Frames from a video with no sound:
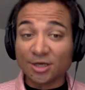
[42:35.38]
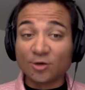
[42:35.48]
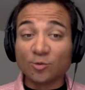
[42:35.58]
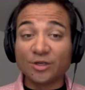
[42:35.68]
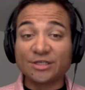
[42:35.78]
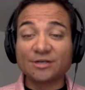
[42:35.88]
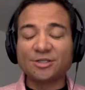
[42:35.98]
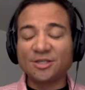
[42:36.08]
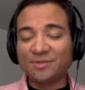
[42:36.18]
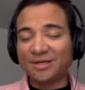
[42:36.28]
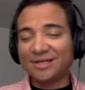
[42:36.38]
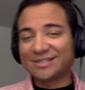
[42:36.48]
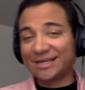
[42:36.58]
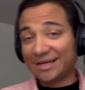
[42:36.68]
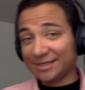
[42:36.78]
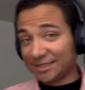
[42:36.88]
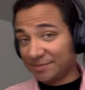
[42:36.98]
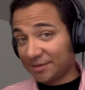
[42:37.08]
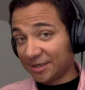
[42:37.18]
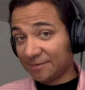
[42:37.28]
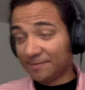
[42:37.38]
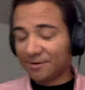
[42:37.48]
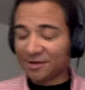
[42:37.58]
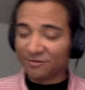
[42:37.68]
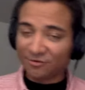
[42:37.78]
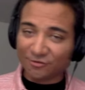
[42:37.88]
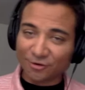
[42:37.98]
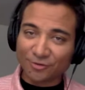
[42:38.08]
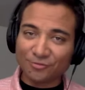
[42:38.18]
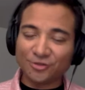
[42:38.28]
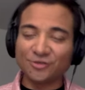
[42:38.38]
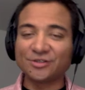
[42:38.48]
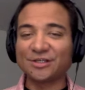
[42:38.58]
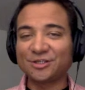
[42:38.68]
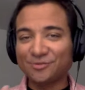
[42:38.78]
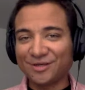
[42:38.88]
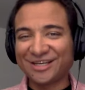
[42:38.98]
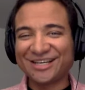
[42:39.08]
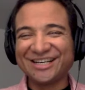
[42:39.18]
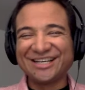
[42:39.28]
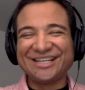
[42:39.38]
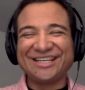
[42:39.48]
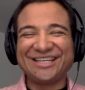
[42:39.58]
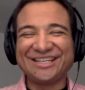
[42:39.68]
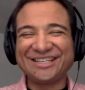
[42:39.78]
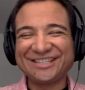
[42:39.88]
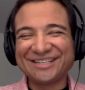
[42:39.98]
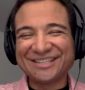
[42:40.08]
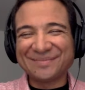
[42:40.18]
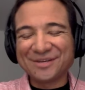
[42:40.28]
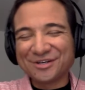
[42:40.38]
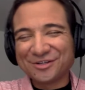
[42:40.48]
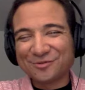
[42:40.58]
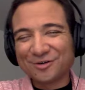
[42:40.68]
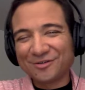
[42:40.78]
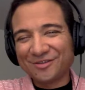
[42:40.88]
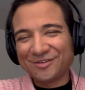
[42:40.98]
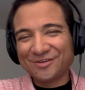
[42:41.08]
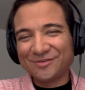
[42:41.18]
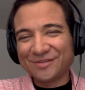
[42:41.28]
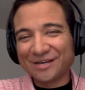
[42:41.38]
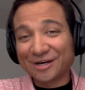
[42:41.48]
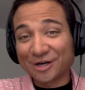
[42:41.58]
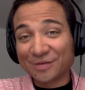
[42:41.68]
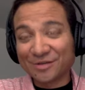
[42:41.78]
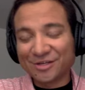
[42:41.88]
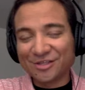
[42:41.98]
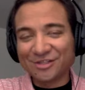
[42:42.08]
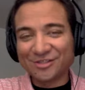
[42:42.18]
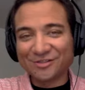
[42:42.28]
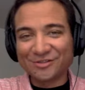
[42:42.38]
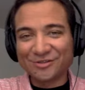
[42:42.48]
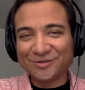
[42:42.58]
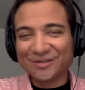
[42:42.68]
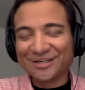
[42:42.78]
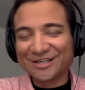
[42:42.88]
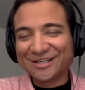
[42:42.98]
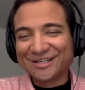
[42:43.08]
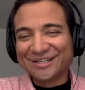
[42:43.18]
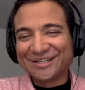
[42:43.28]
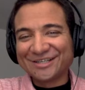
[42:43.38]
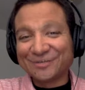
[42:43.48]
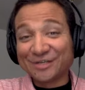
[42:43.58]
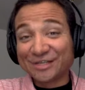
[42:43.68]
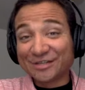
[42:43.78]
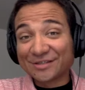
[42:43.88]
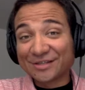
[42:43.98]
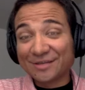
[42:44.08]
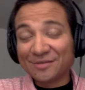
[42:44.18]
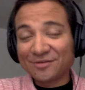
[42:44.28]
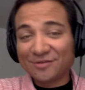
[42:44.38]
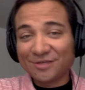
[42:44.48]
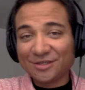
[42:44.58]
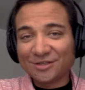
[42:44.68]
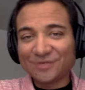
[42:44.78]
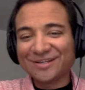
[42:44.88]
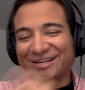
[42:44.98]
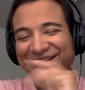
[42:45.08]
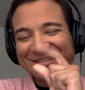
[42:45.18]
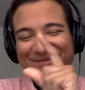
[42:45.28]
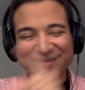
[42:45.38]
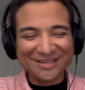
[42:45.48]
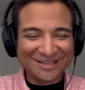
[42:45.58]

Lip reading: Reach out to DPS ASAP. They'll give you a form, which you send to me, and I'm here to work with you with that accommodation. So do reach out to them if you need to, ASAP.